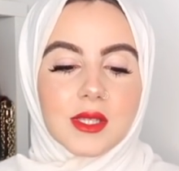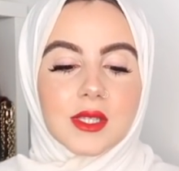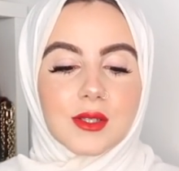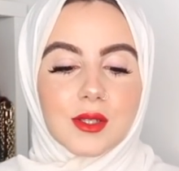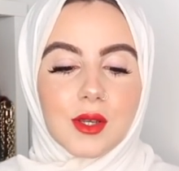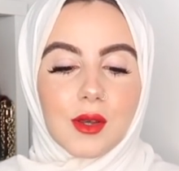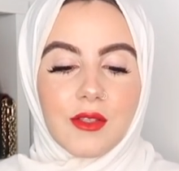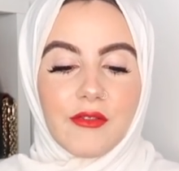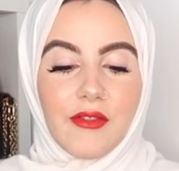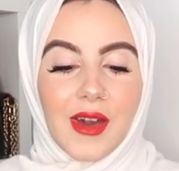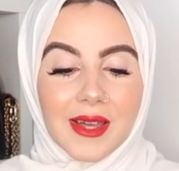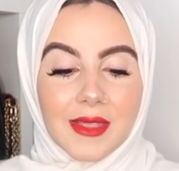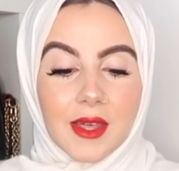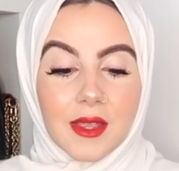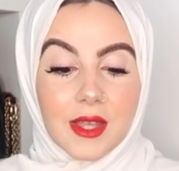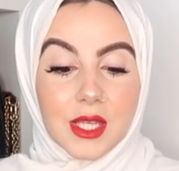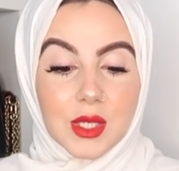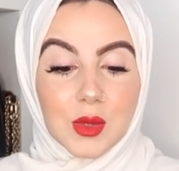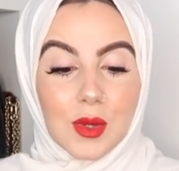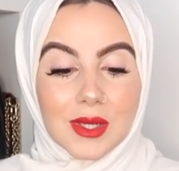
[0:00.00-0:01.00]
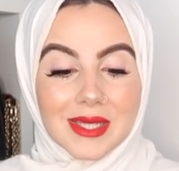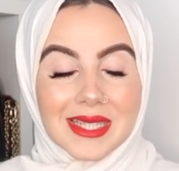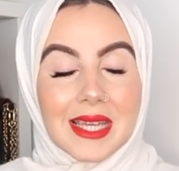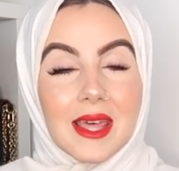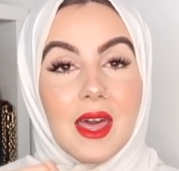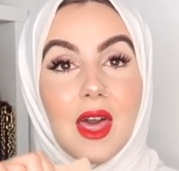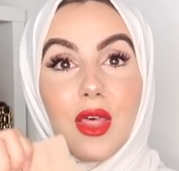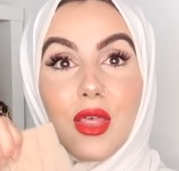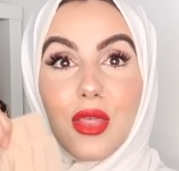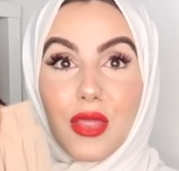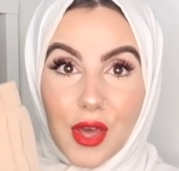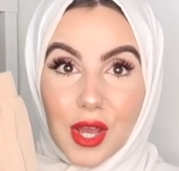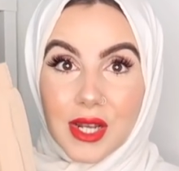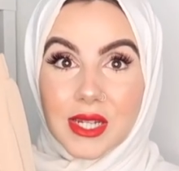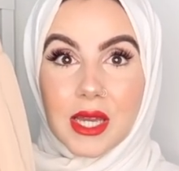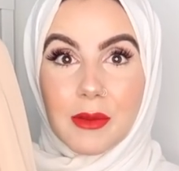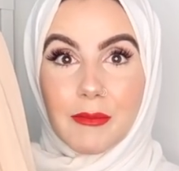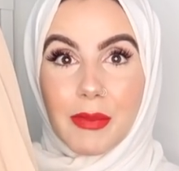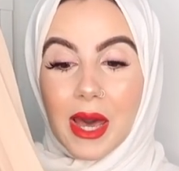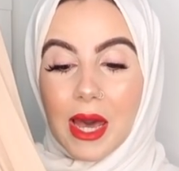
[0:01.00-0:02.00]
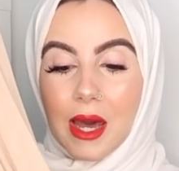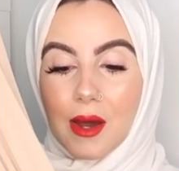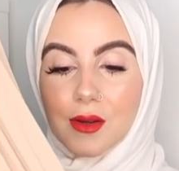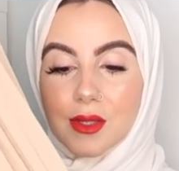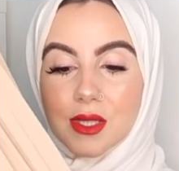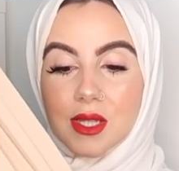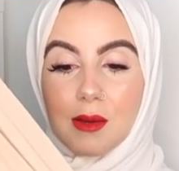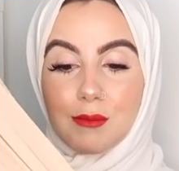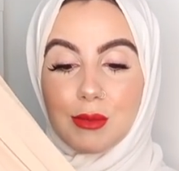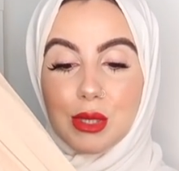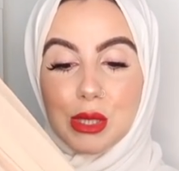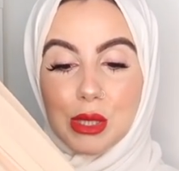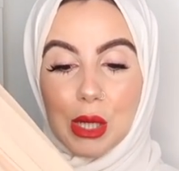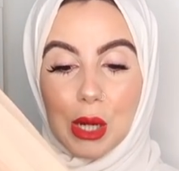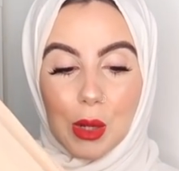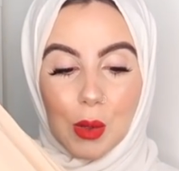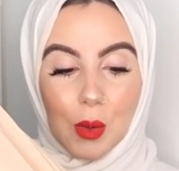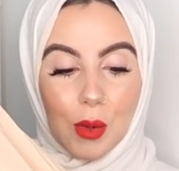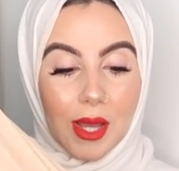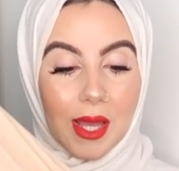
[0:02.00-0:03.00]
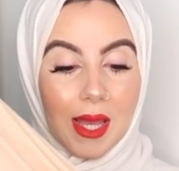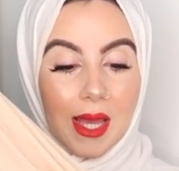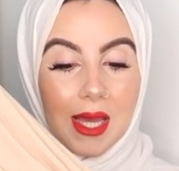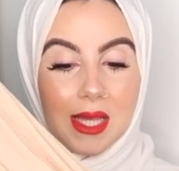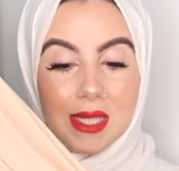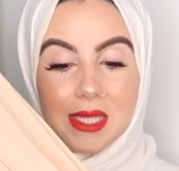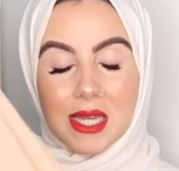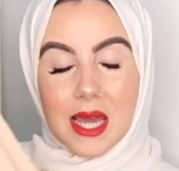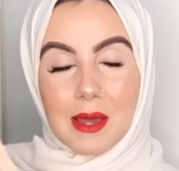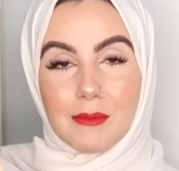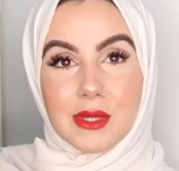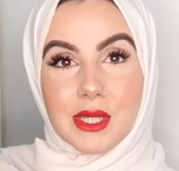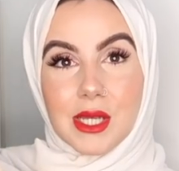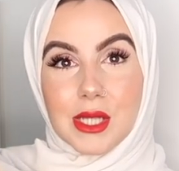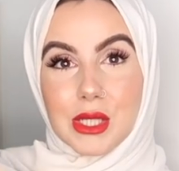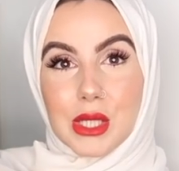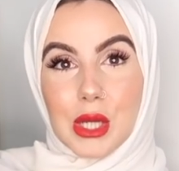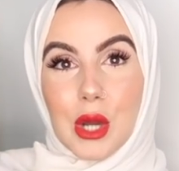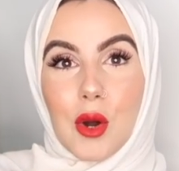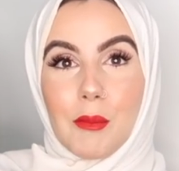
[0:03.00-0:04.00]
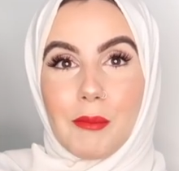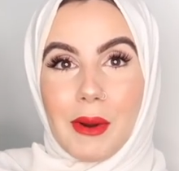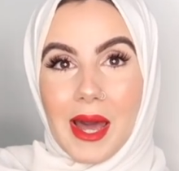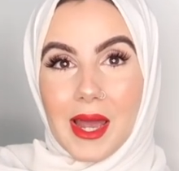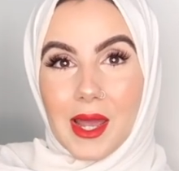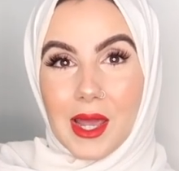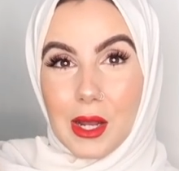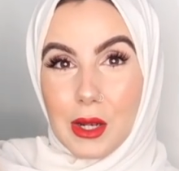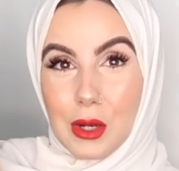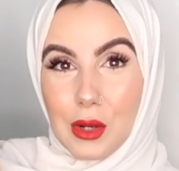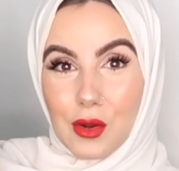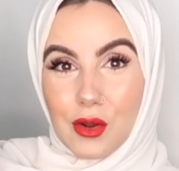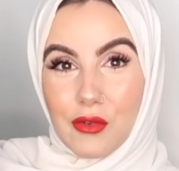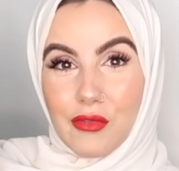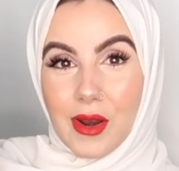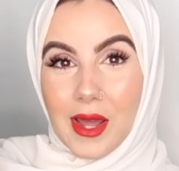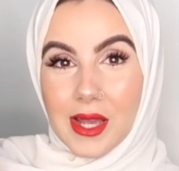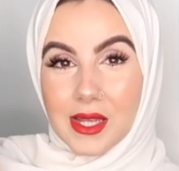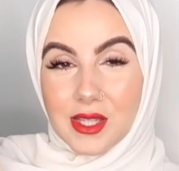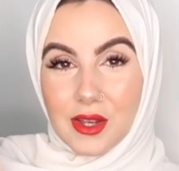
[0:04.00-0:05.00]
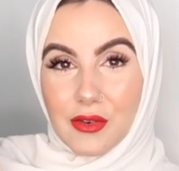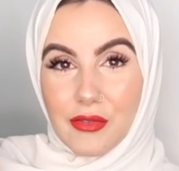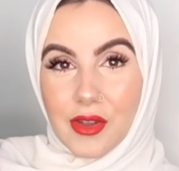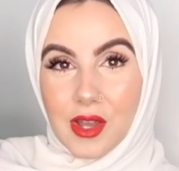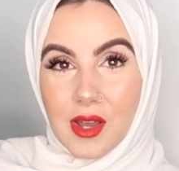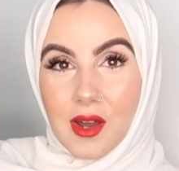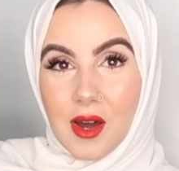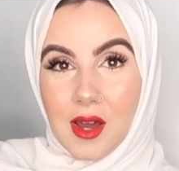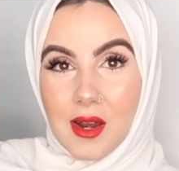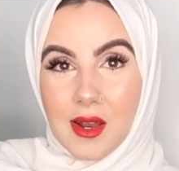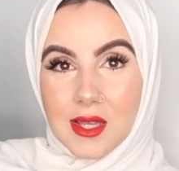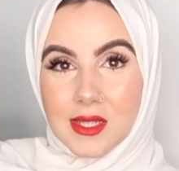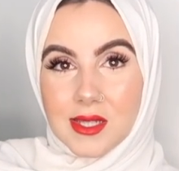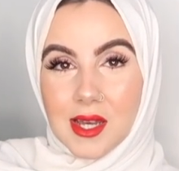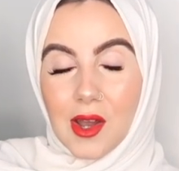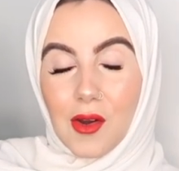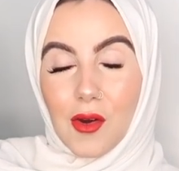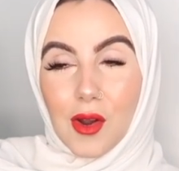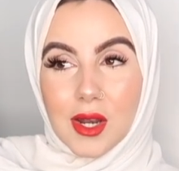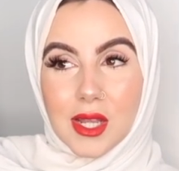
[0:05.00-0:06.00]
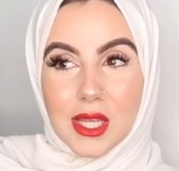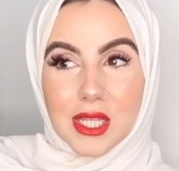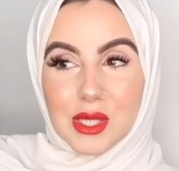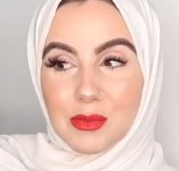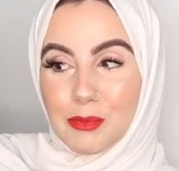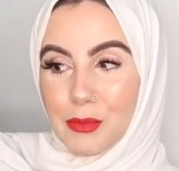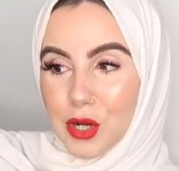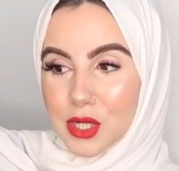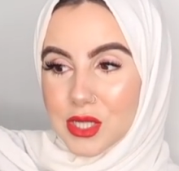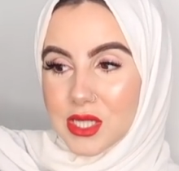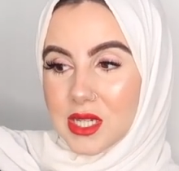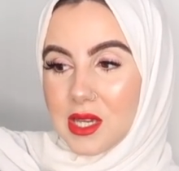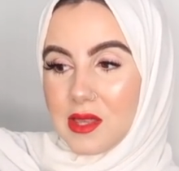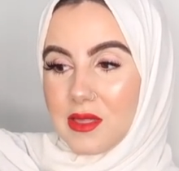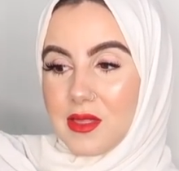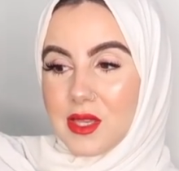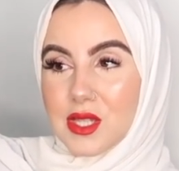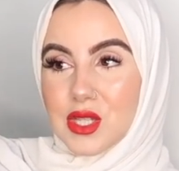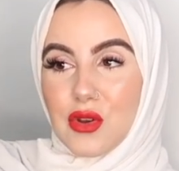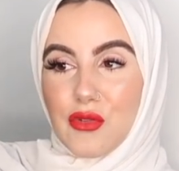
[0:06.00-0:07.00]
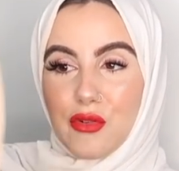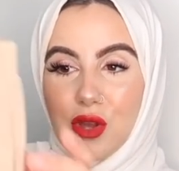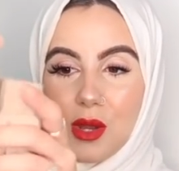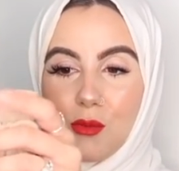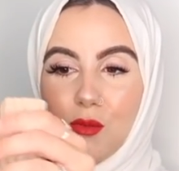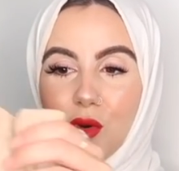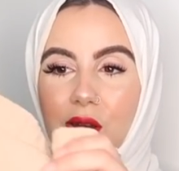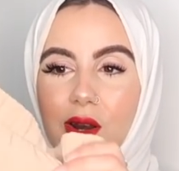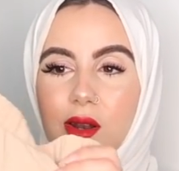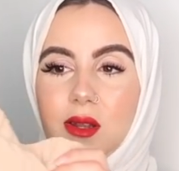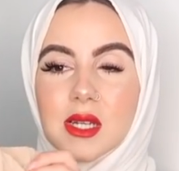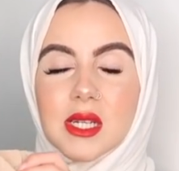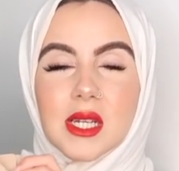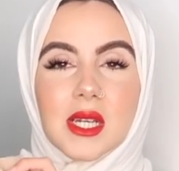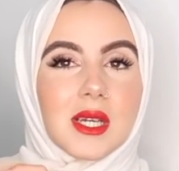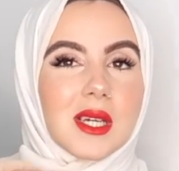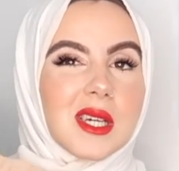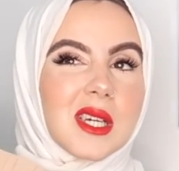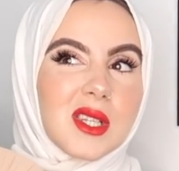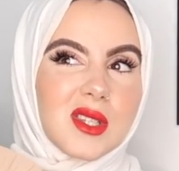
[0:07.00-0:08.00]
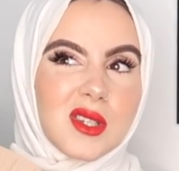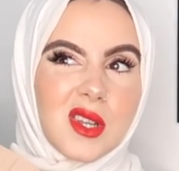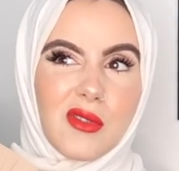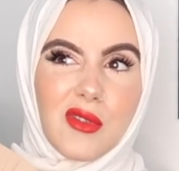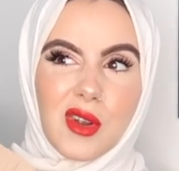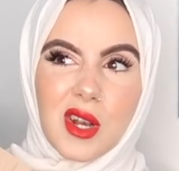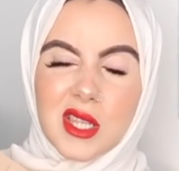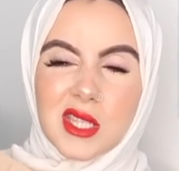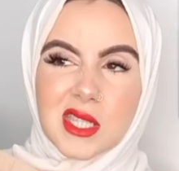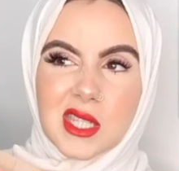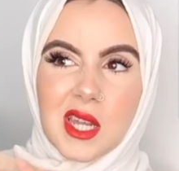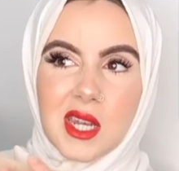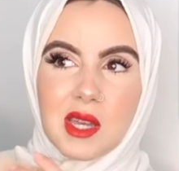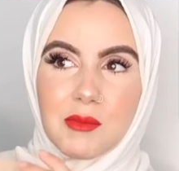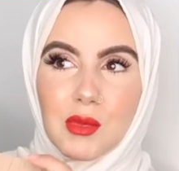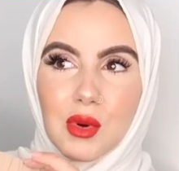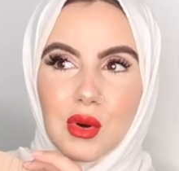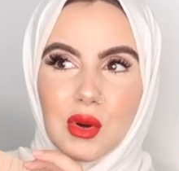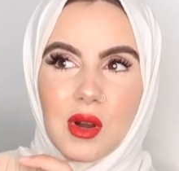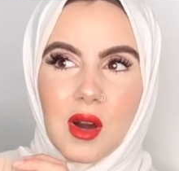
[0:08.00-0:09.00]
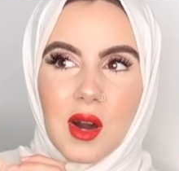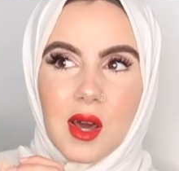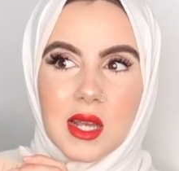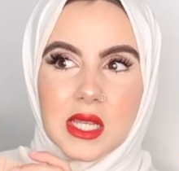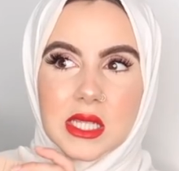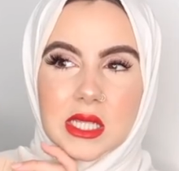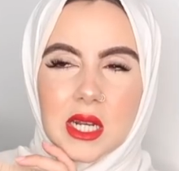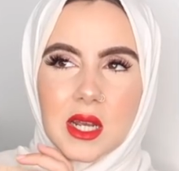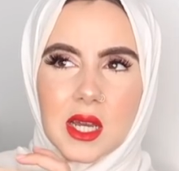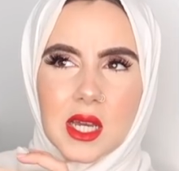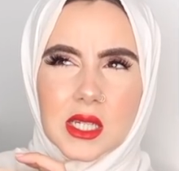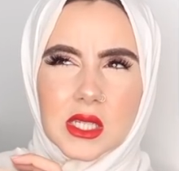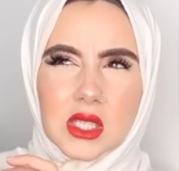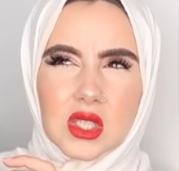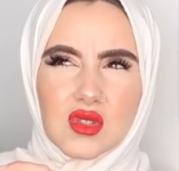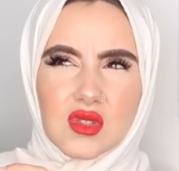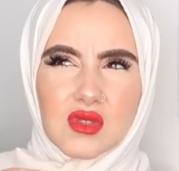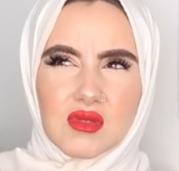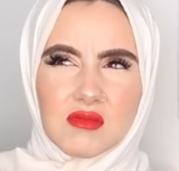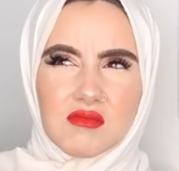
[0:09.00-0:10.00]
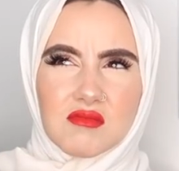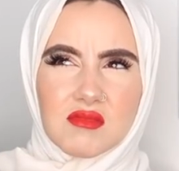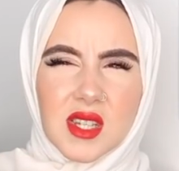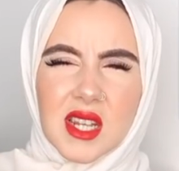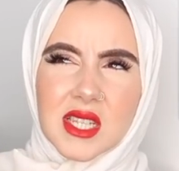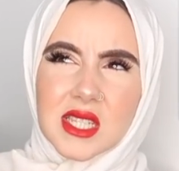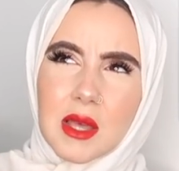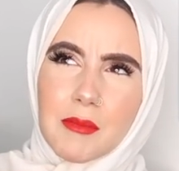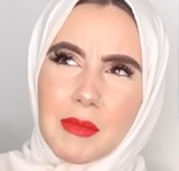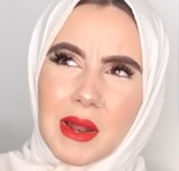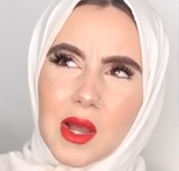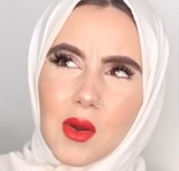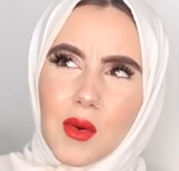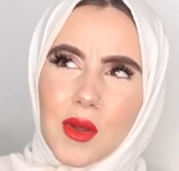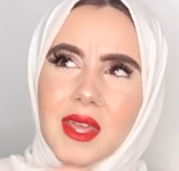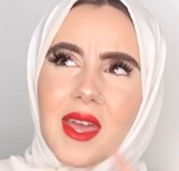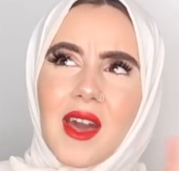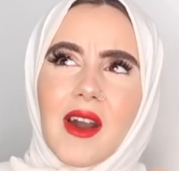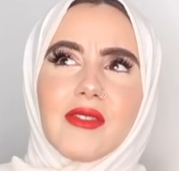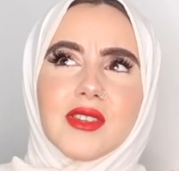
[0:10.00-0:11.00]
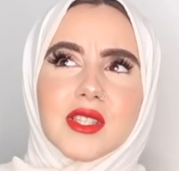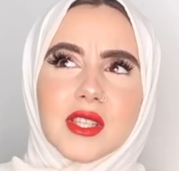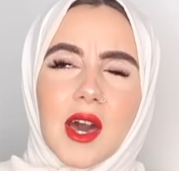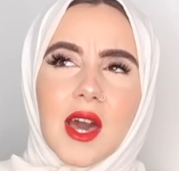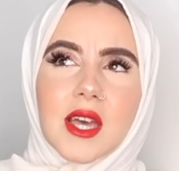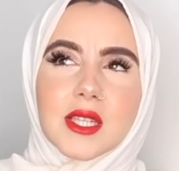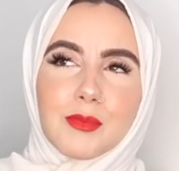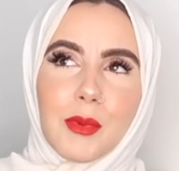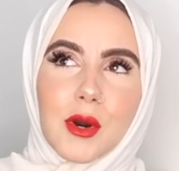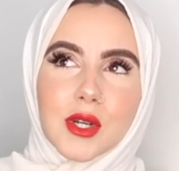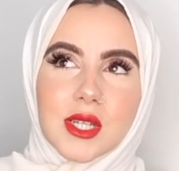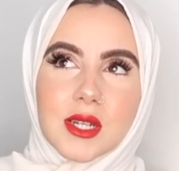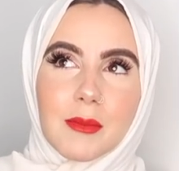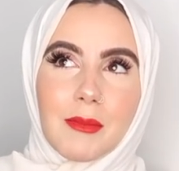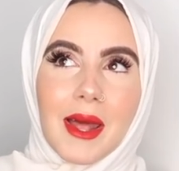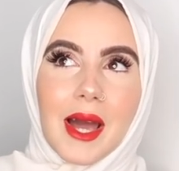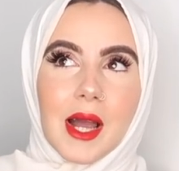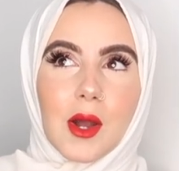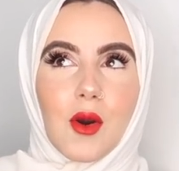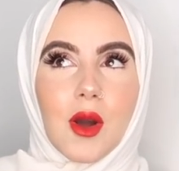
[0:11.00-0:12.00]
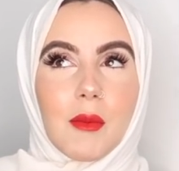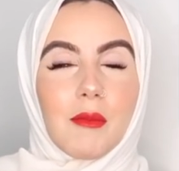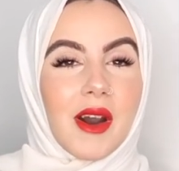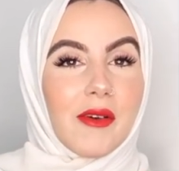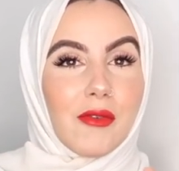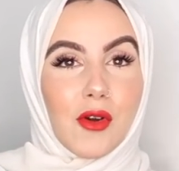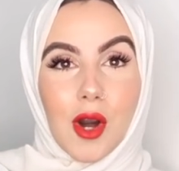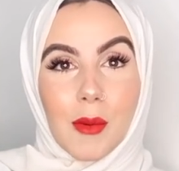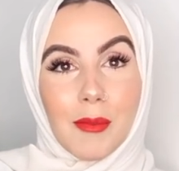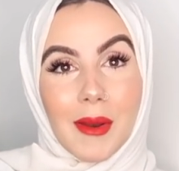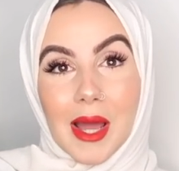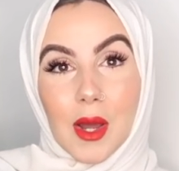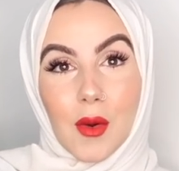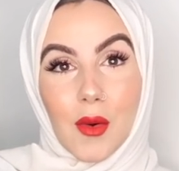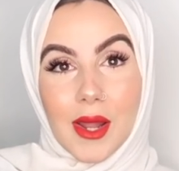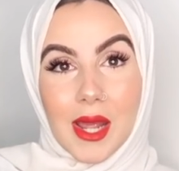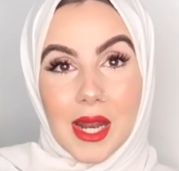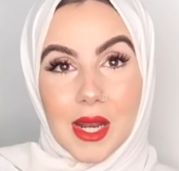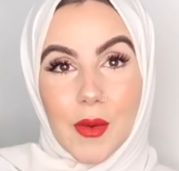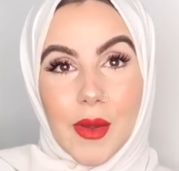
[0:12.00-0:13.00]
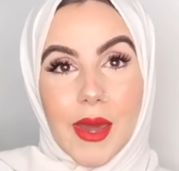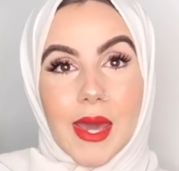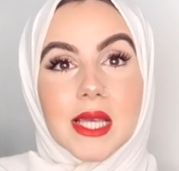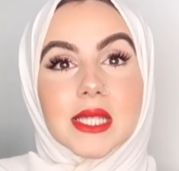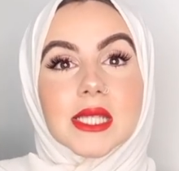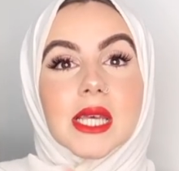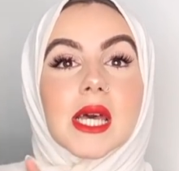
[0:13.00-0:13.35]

So the fact that this was £13, I'm so tempted to go back and look for like different colors. I only spotted this cream one, didn't really see any more colors. Did I see a black one? Yeah, I spotted a black one, but I've got a black one anyways.